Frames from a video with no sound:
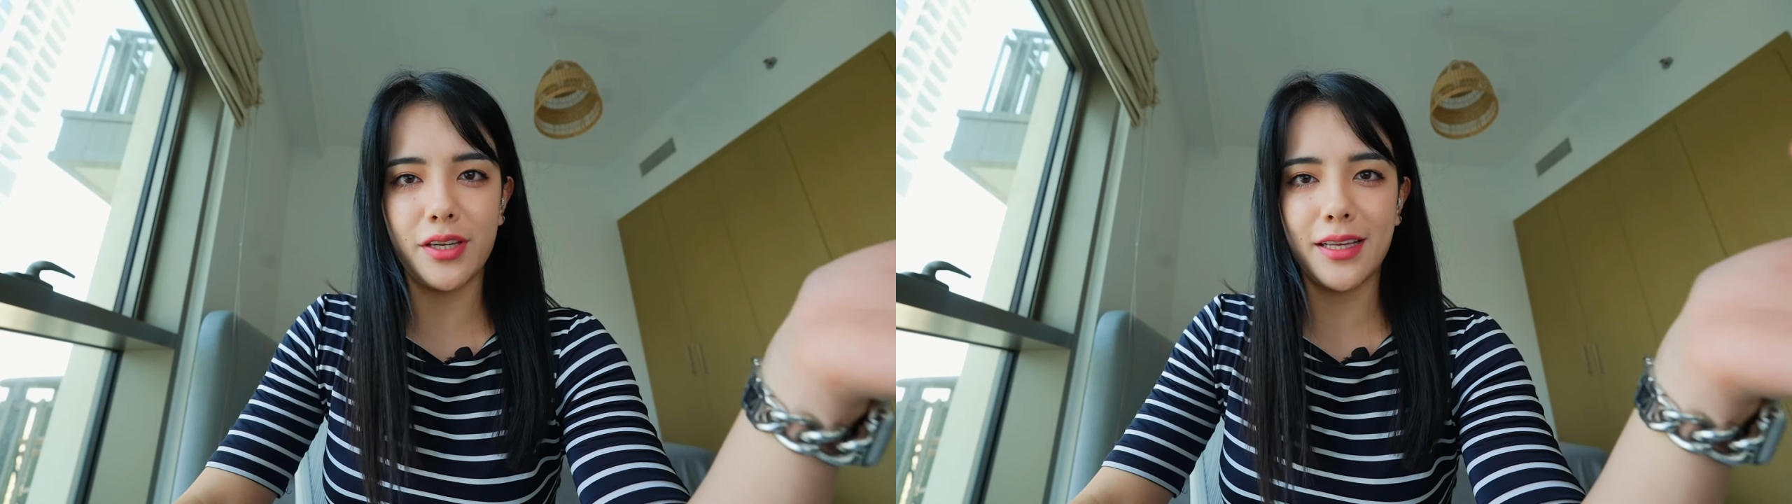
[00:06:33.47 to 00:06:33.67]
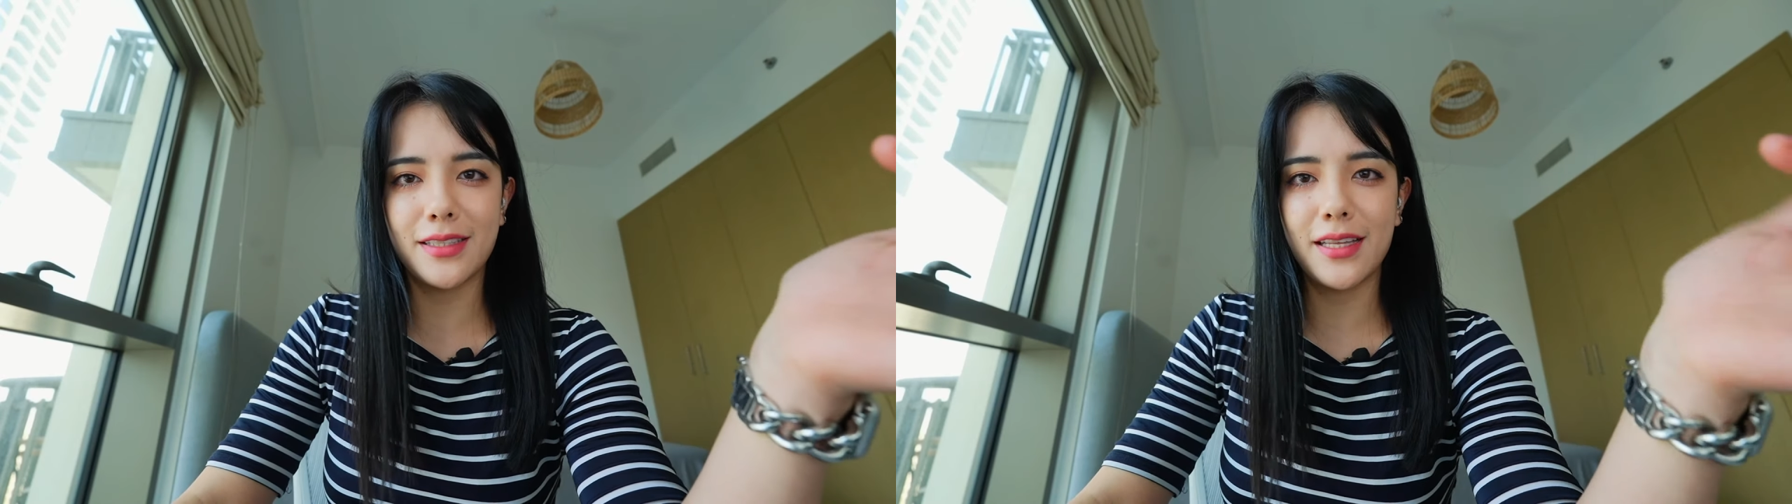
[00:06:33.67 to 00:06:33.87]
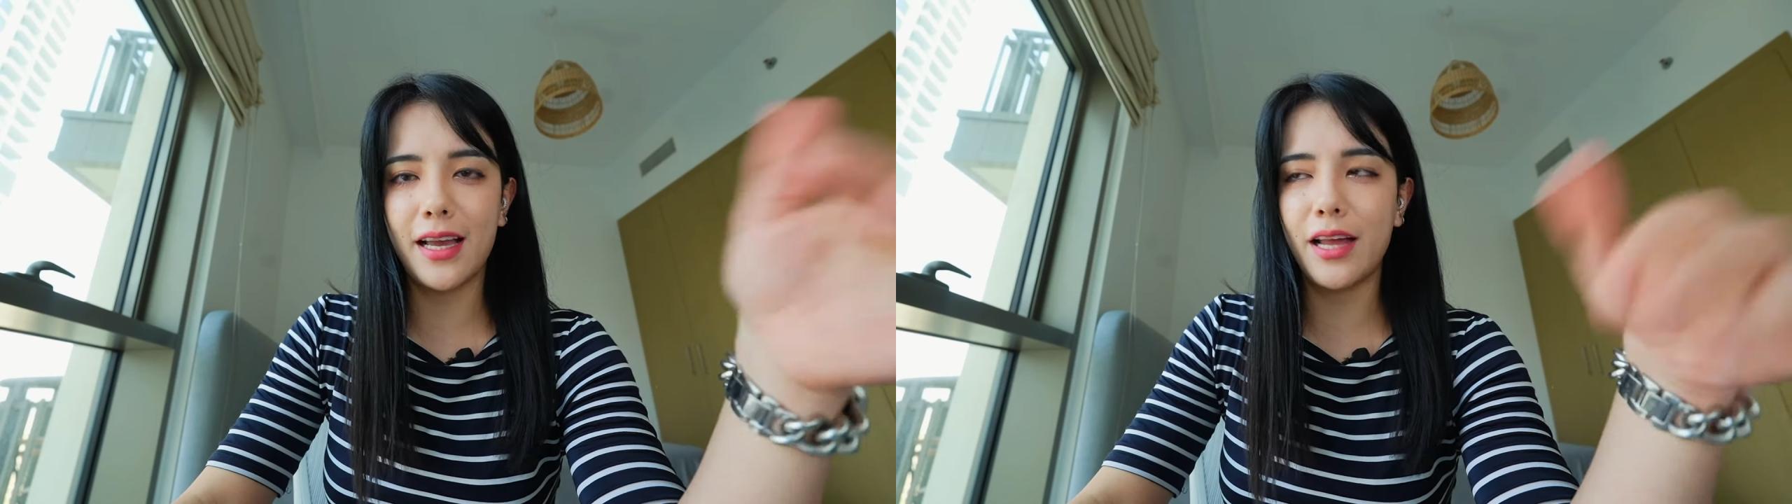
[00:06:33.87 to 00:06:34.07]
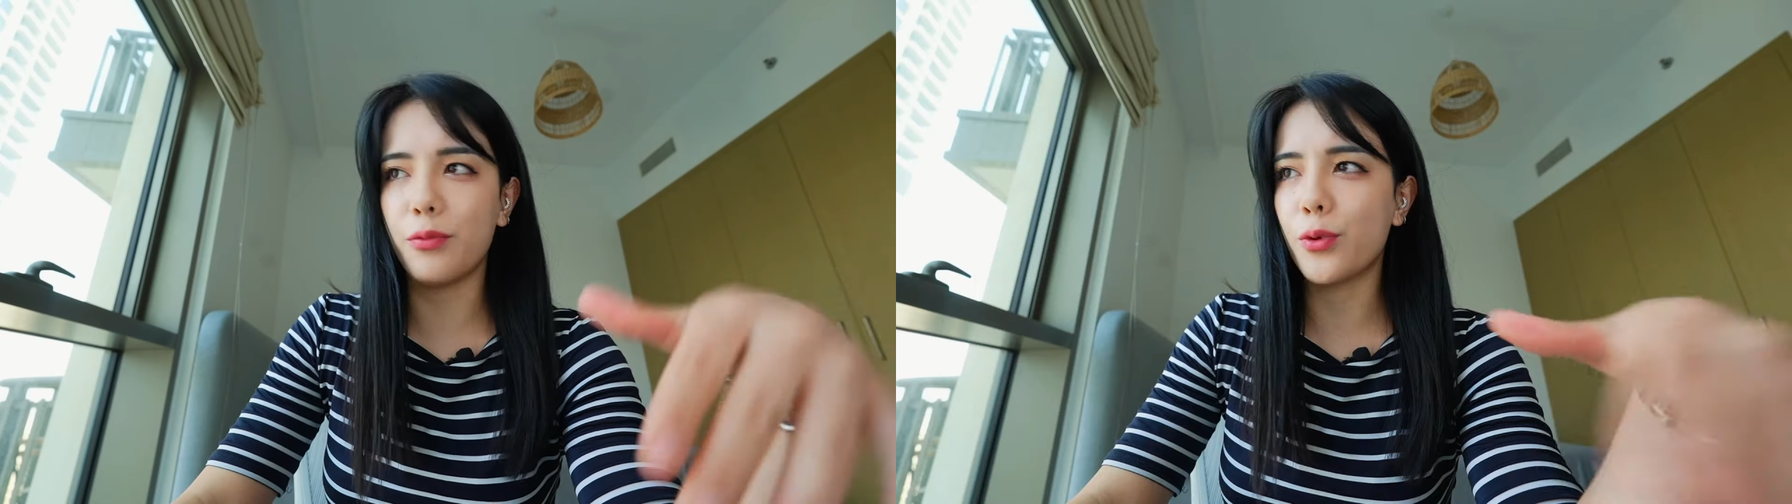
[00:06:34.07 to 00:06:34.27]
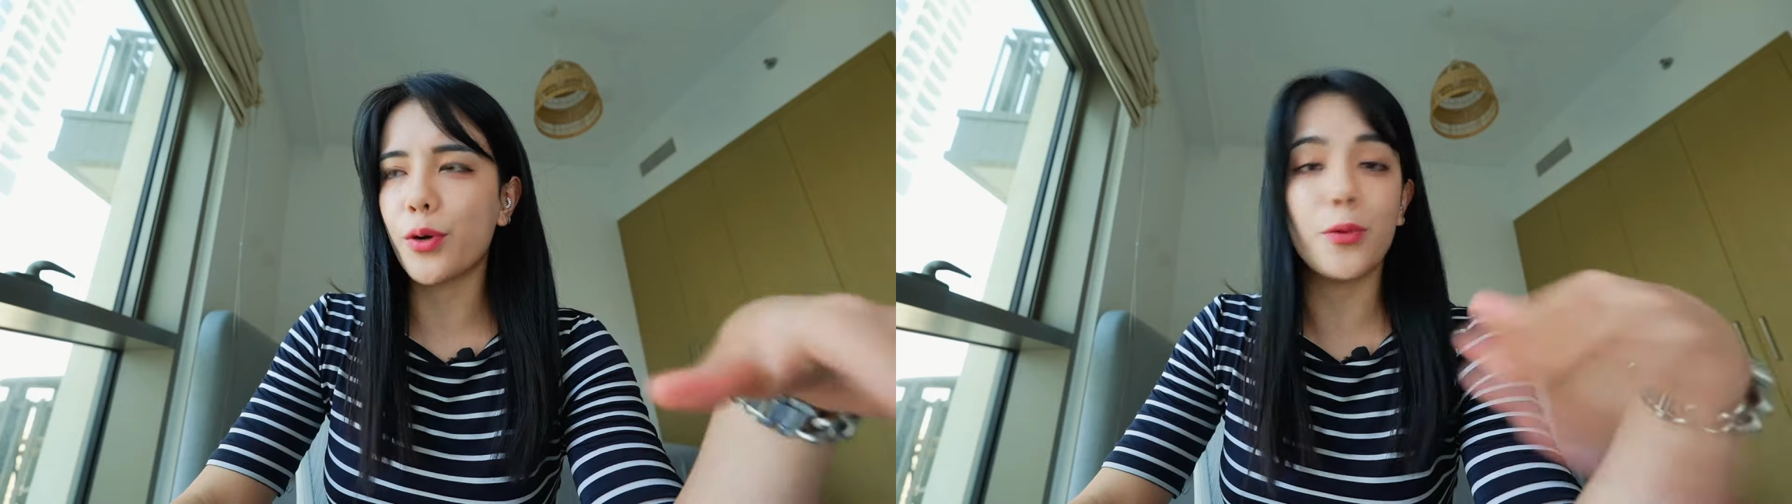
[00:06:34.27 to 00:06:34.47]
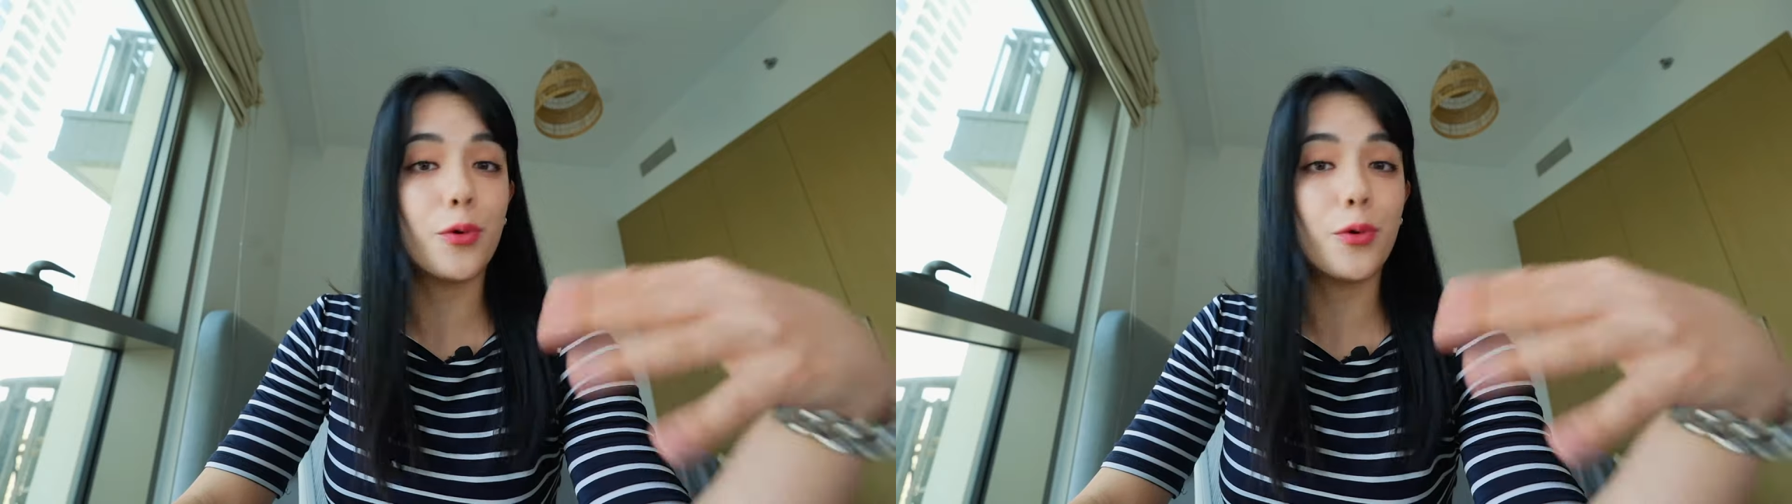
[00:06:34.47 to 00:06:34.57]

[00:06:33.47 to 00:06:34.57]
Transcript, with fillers: next day at work